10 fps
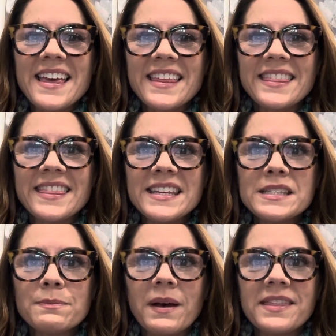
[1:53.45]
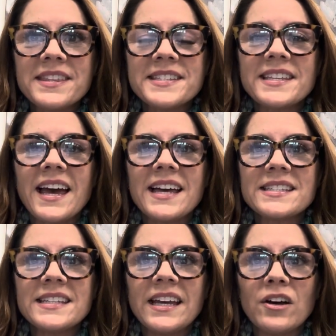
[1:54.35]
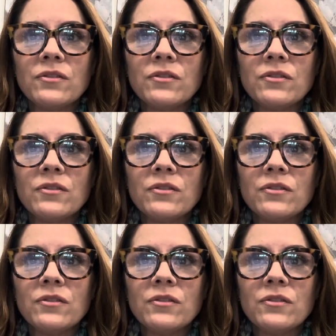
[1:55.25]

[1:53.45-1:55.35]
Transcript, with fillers: This month's SEL